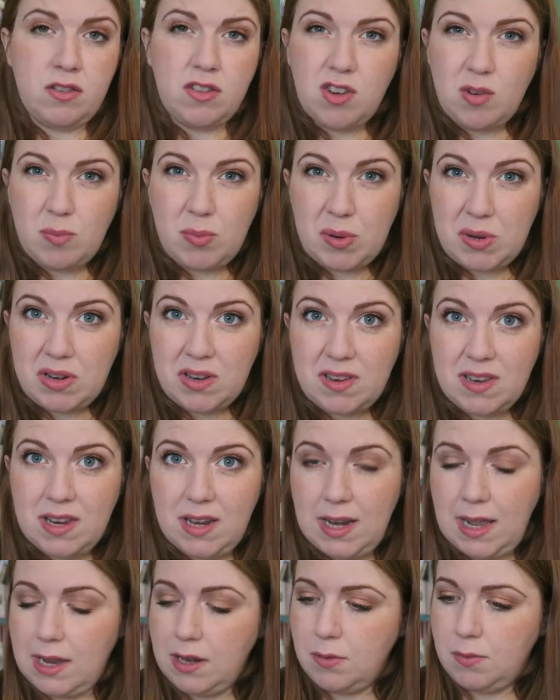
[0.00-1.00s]
You could put a
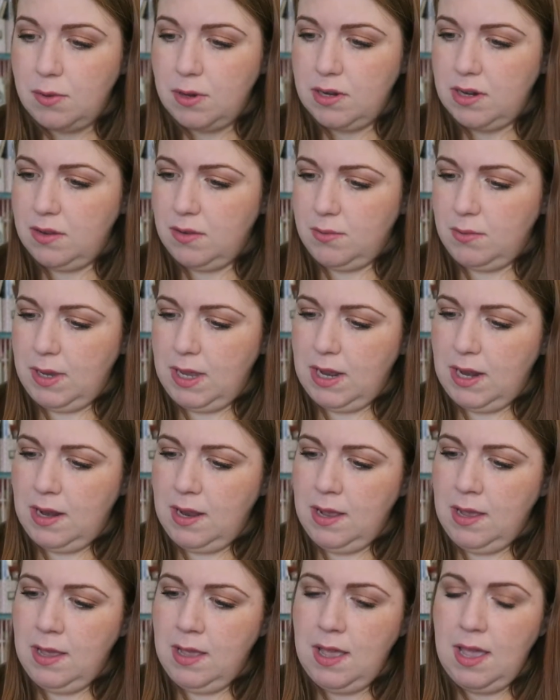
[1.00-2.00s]
tea light one as
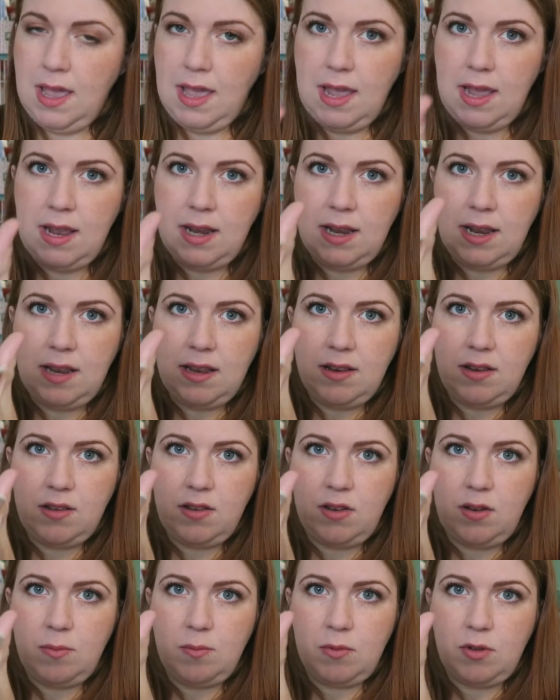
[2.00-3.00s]
well, and it
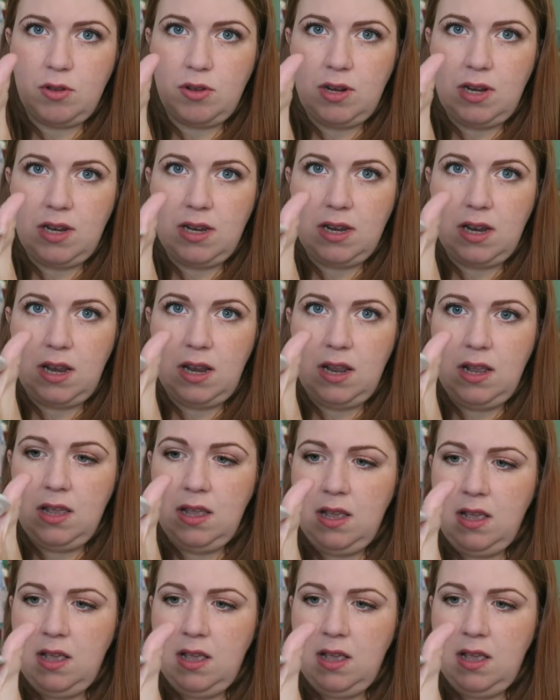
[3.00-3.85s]
comes on a little